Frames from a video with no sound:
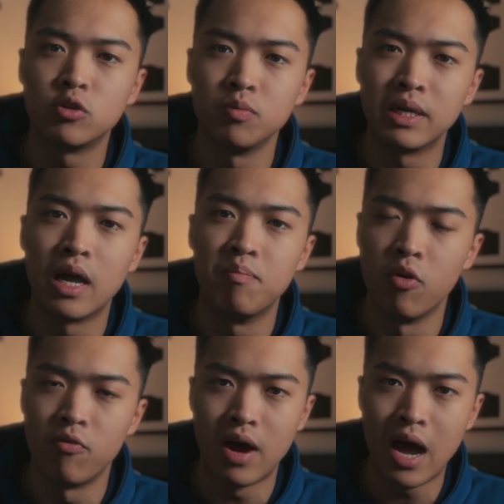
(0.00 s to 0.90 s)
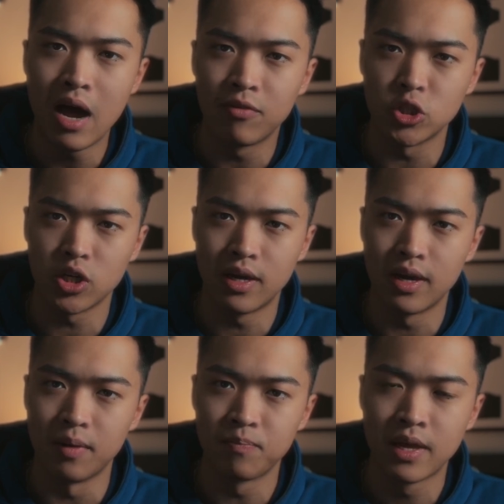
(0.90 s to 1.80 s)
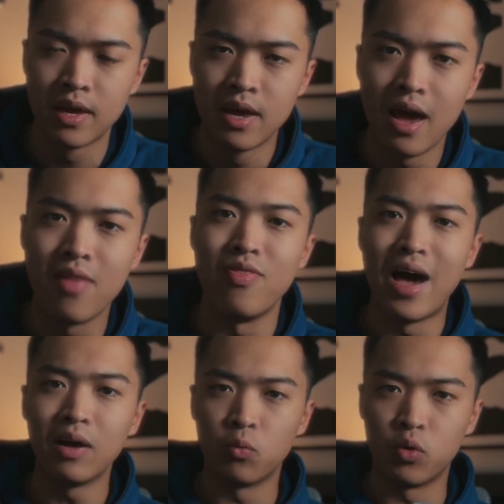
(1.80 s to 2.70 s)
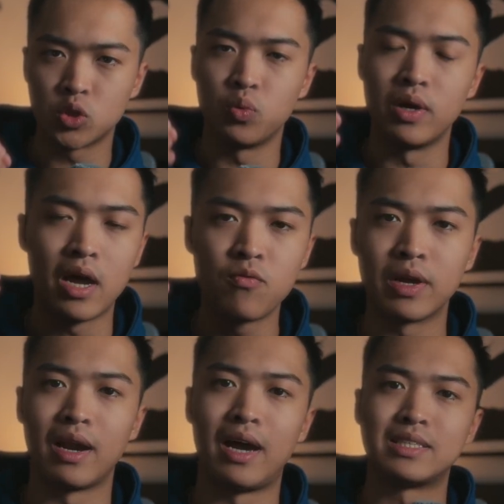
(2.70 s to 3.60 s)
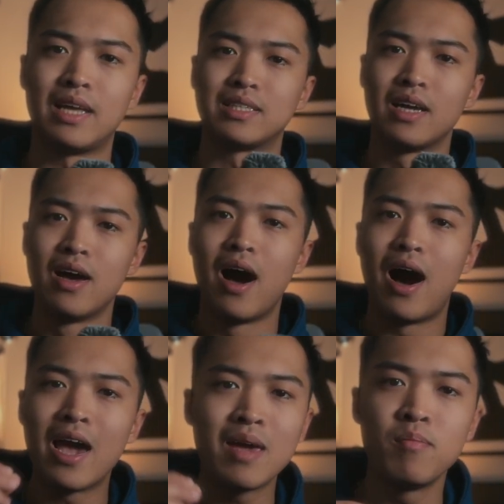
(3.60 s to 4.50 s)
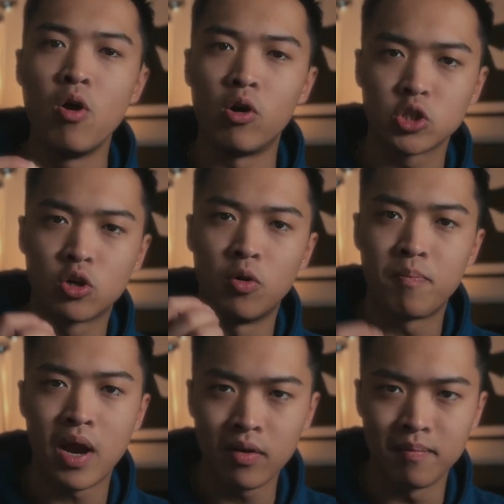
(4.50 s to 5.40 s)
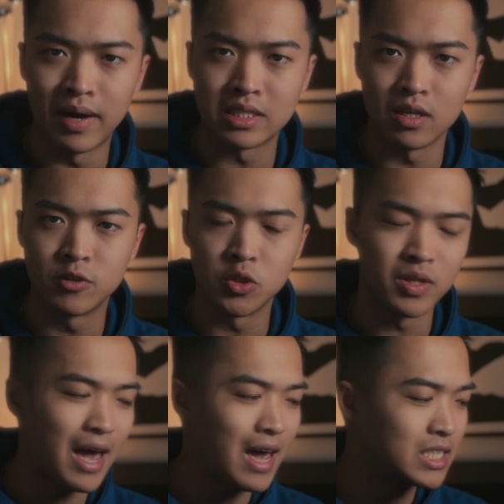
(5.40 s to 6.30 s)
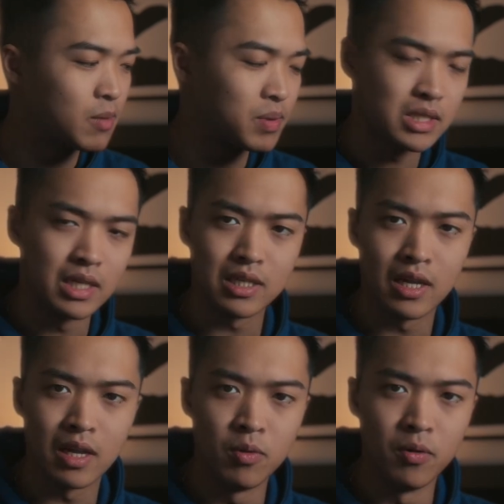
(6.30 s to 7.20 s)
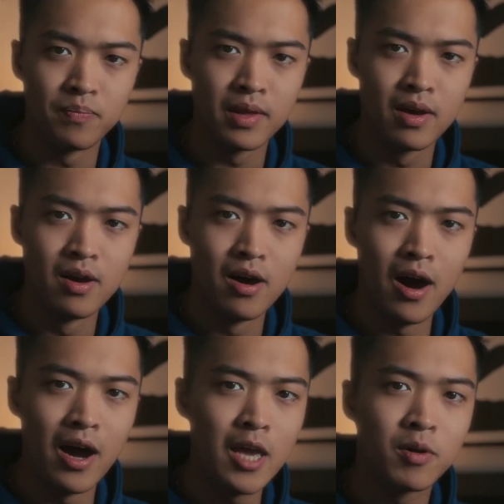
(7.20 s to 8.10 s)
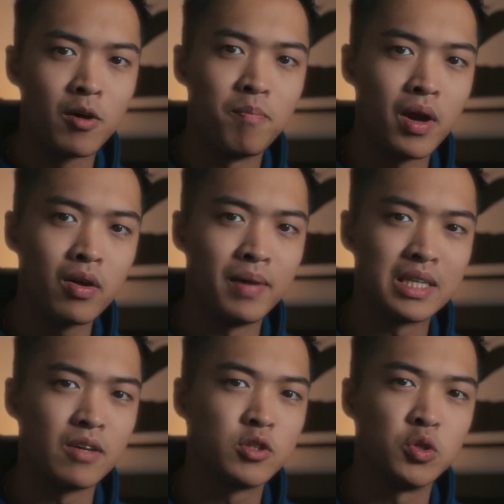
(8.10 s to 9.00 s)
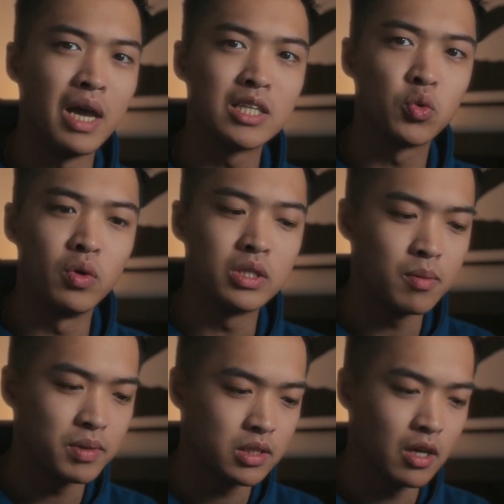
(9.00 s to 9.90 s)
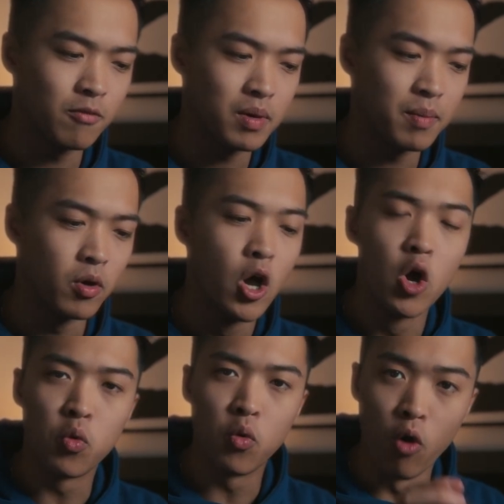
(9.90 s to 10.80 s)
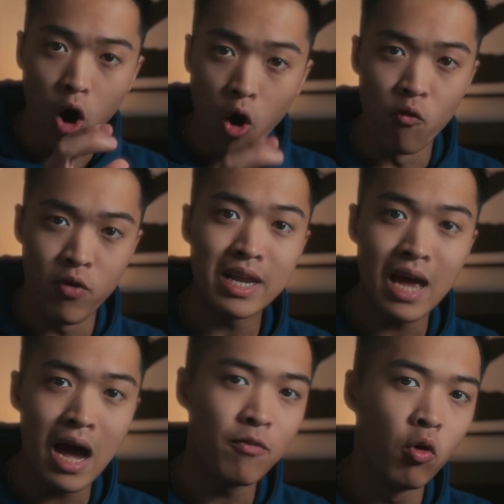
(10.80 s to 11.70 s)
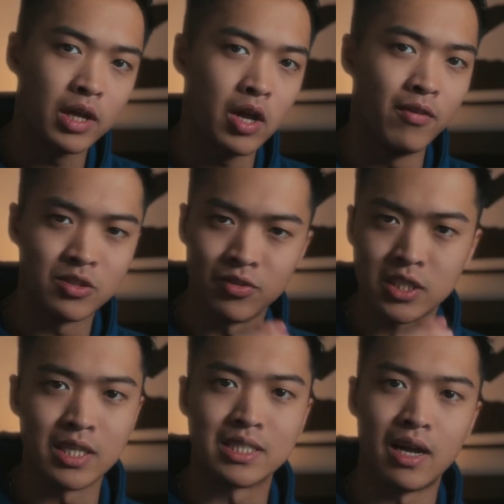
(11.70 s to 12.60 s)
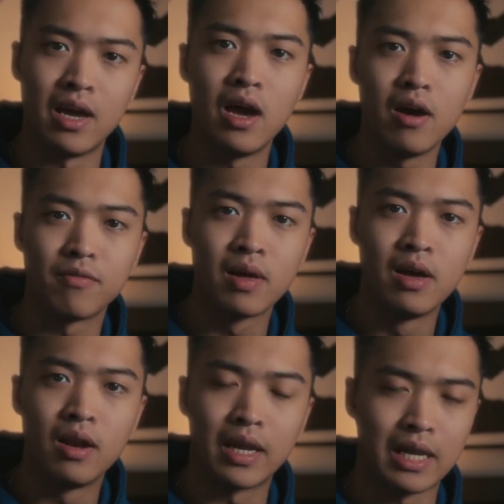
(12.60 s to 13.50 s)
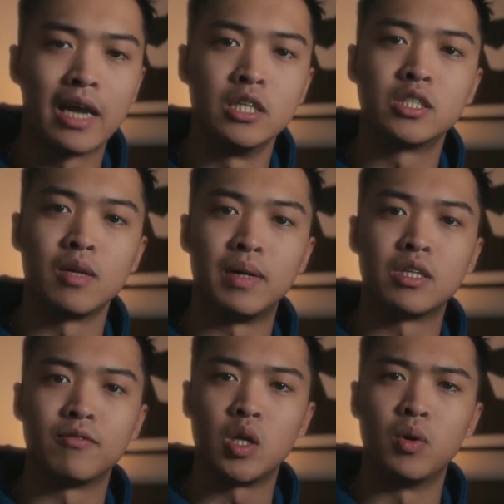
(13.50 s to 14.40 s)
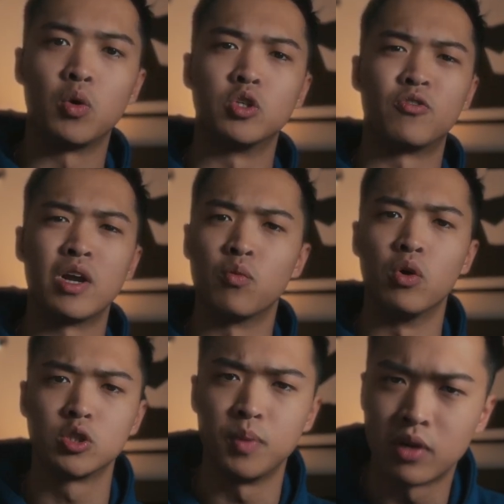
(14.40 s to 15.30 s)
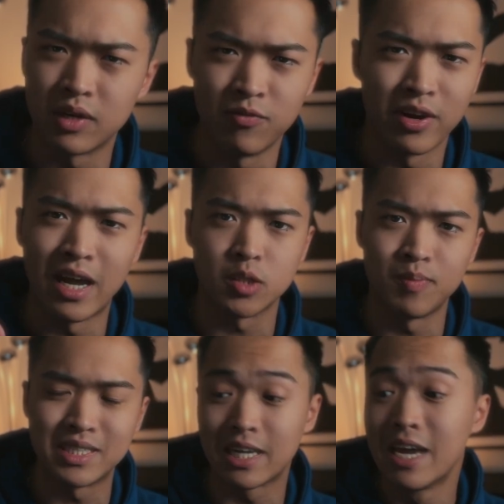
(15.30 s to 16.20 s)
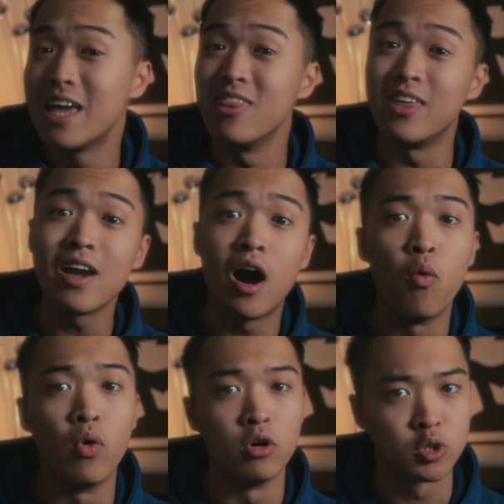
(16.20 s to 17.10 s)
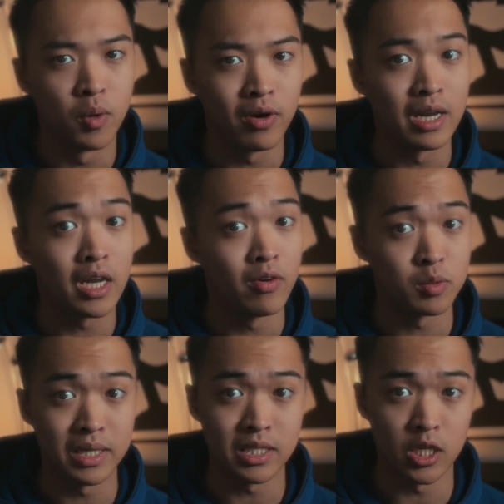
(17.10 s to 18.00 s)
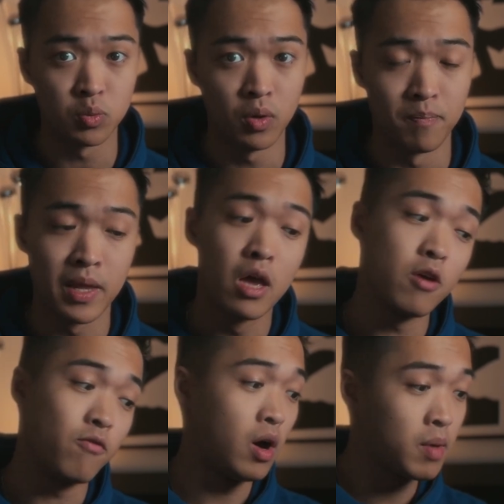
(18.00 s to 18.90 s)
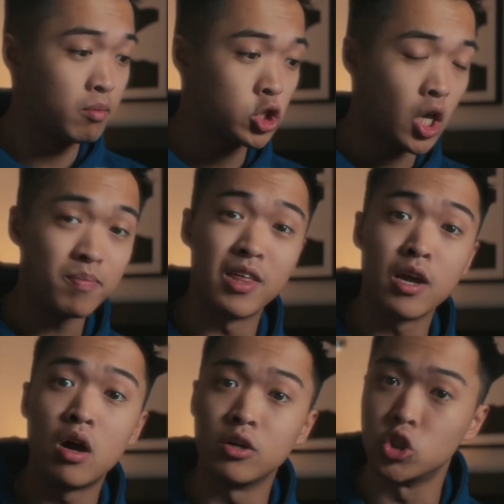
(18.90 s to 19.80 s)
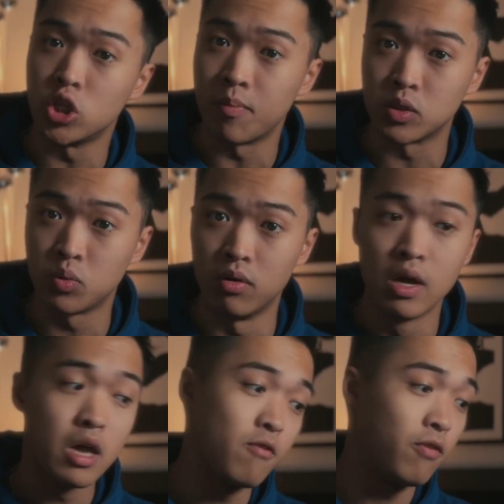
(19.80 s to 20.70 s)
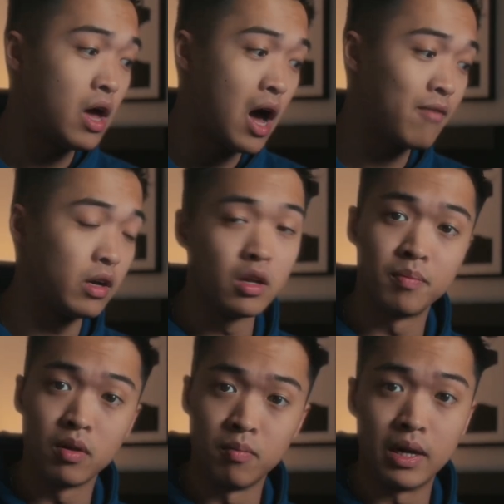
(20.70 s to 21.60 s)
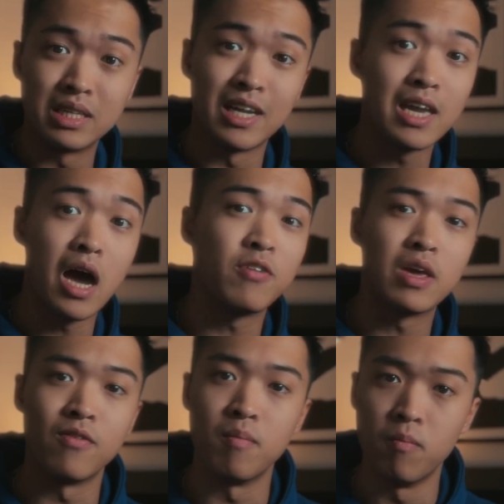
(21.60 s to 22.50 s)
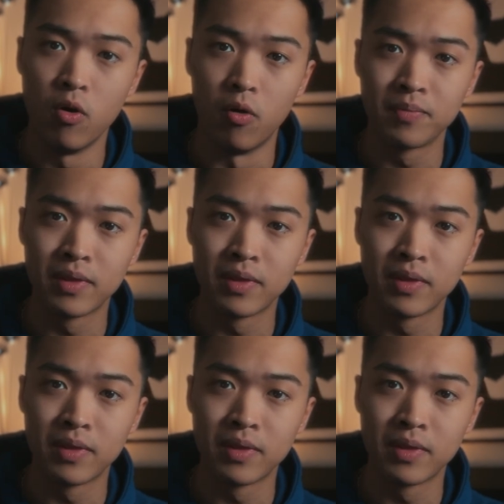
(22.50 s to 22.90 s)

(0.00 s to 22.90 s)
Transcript: to be above average in. And that was when I realized that I am not comparing myself to the 80% anymore. I am comparing myself to that 20% of people who already have all the characteristics that I have. Like, I consider myself someone who is very well-spoken, very charismatic. They are well-spoken and charismatic as well. If I'm in shape, they are in shape as well. If I have a little bit of money, they have even more.